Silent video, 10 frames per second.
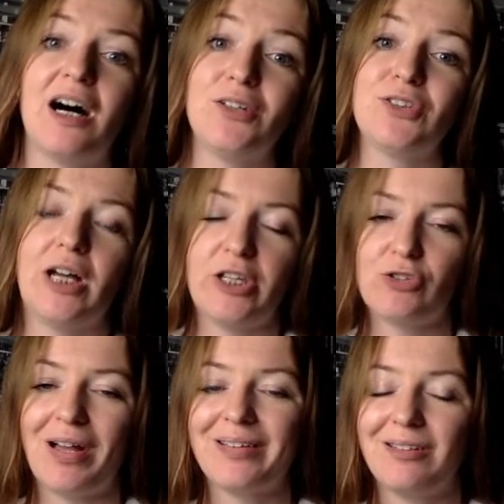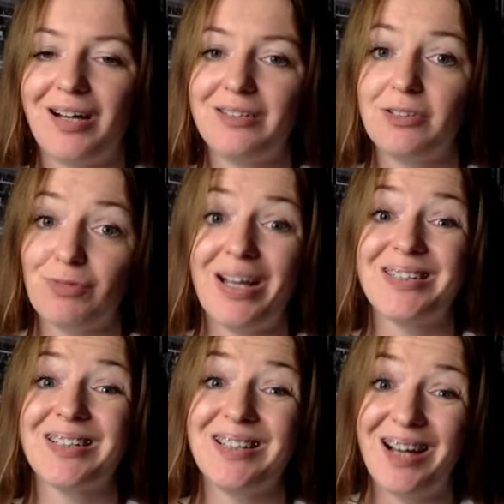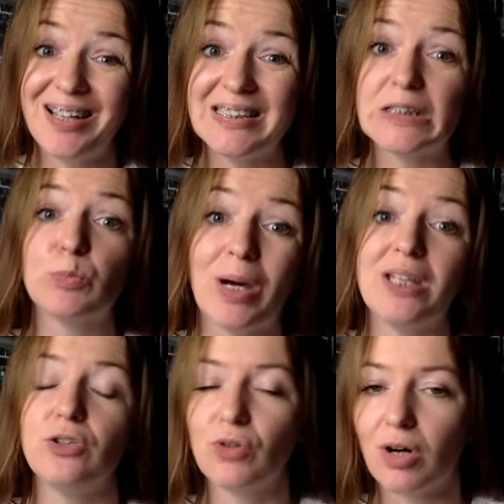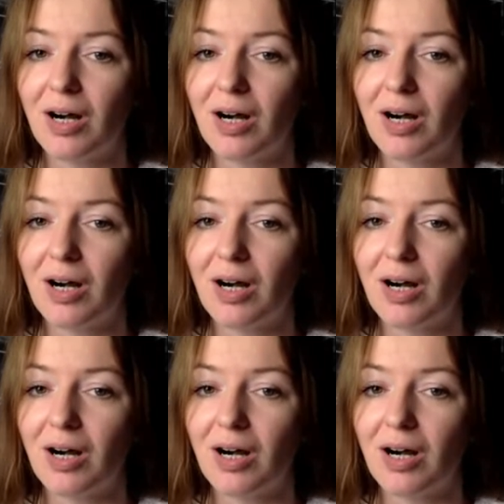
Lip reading: how to attract the right clients when you